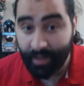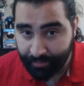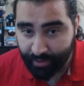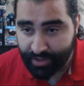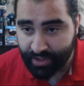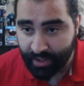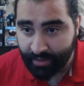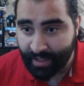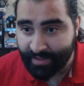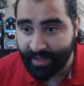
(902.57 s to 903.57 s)
numbers
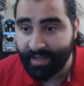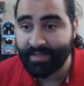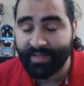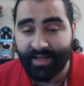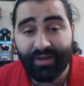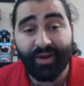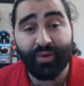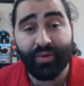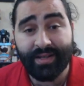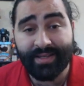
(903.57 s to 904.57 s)
here that say
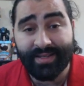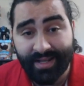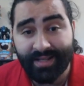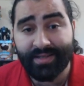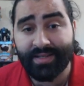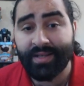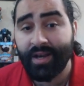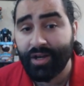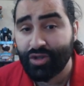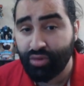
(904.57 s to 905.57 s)

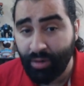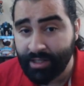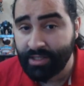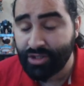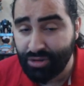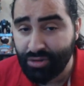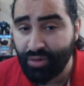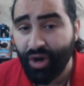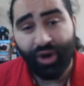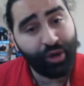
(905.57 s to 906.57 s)

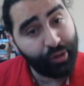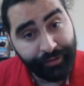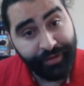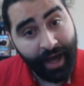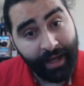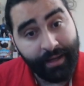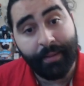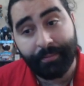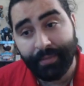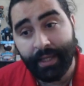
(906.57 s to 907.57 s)
06/22. Could that
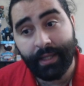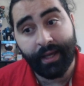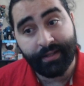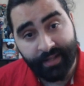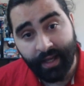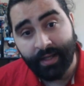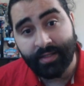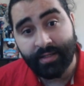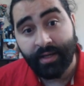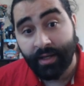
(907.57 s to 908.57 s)
be a
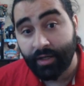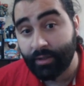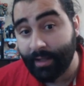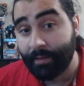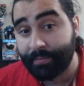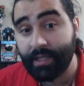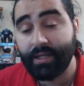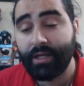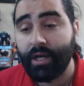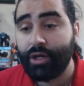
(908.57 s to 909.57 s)
date? Could that
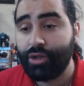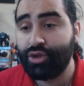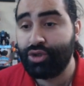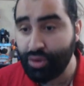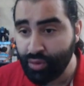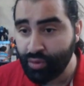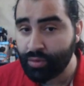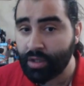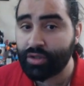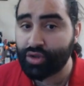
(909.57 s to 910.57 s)
be
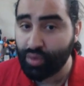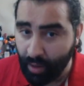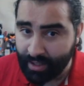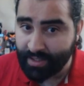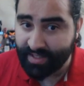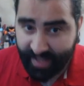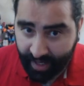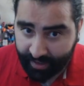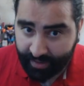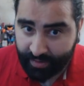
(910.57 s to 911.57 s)
June
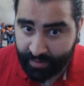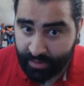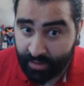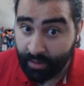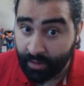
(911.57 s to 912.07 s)
22nd